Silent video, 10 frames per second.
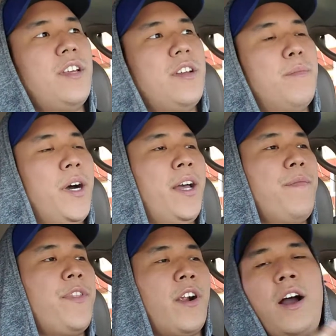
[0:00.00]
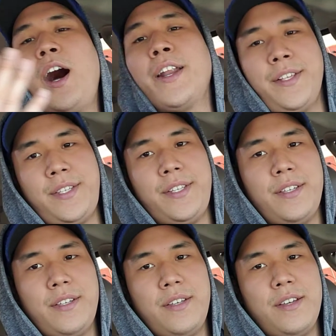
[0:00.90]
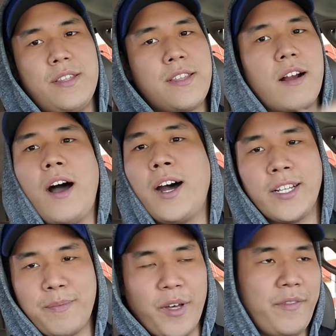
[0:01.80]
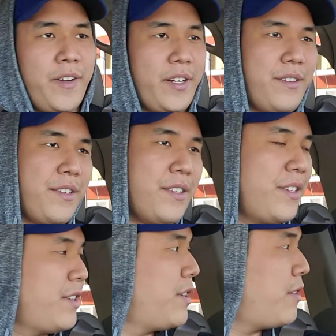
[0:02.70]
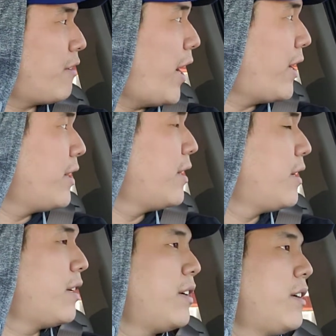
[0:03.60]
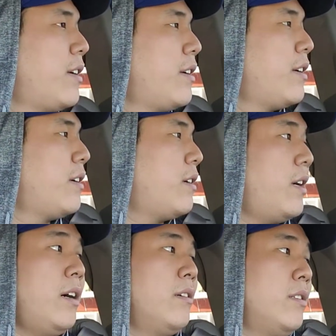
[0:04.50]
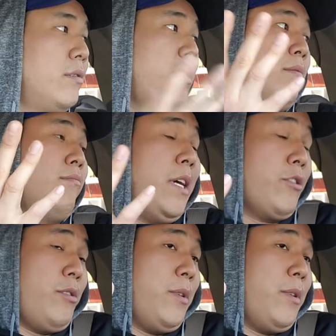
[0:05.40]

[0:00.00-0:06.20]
but they're honest. They're honest motherfuckers, right? I don't know what they're actual